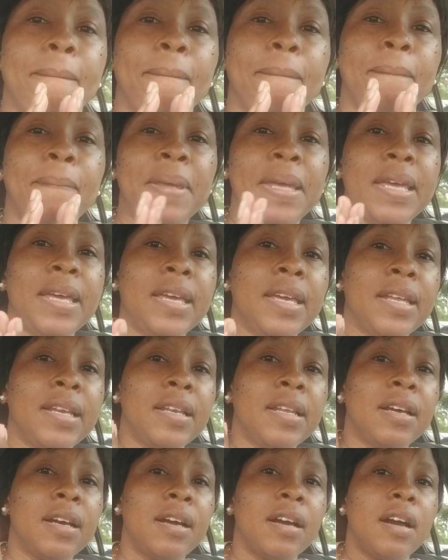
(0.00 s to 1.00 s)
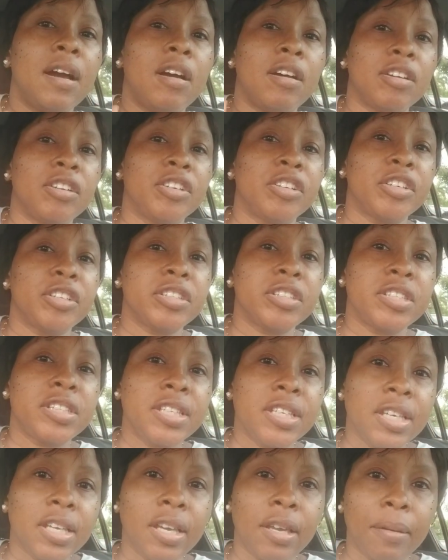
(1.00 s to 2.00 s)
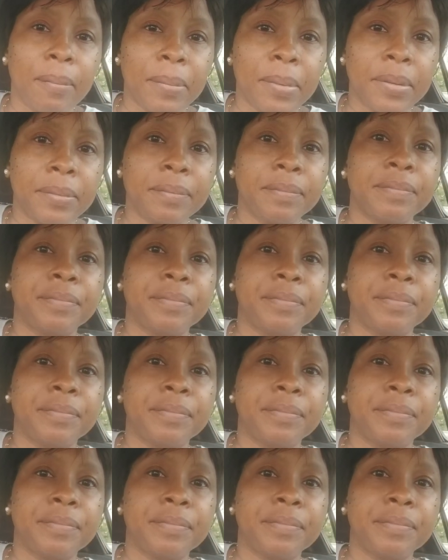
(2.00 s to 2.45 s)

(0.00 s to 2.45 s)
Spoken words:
being on her team,